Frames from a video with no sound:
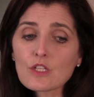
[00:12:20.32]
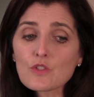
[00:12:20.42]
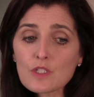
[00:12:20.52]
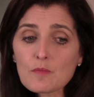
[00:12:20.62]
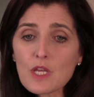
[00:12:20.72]

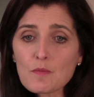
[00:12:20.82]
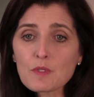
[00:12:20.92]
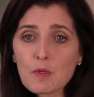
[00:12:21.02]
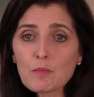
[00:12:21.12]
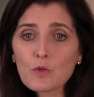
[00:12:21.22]

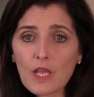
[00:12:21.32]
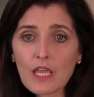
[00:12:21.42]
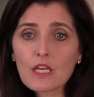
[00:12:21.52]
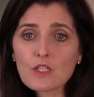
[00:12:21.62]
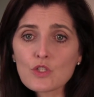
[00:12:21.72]
sometimes people
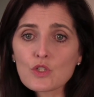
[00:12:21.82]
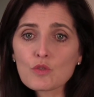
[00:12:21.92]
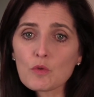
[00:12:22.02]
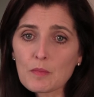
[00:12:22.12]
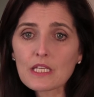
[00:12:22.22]
can do
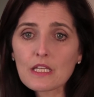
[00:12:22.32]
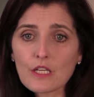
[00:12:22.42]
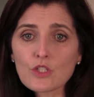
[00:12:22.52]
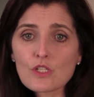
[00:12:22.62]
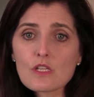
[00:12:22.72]

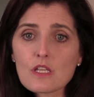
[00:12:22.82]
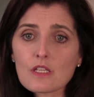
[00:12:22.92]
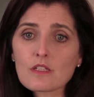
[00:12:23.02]
remediation